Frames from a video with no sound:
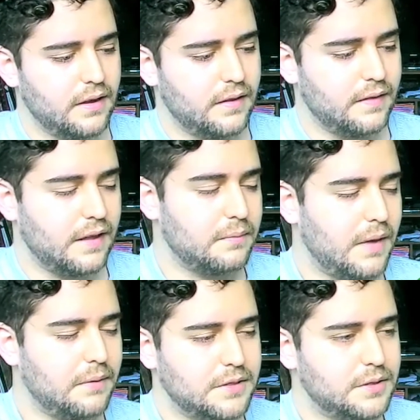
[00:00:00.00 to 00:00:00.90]
That
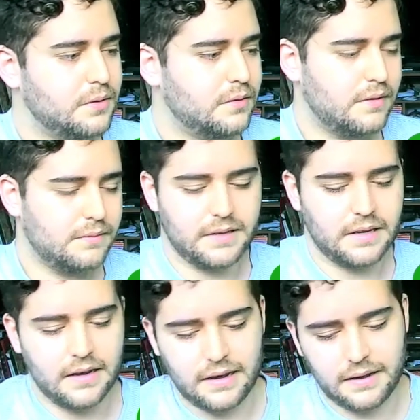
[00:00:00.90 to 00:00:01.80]
may be true.
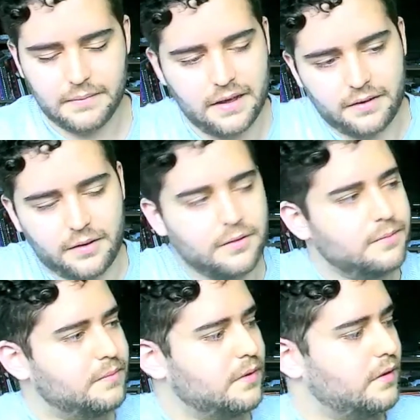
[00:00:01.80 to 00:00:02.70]
I don't know, but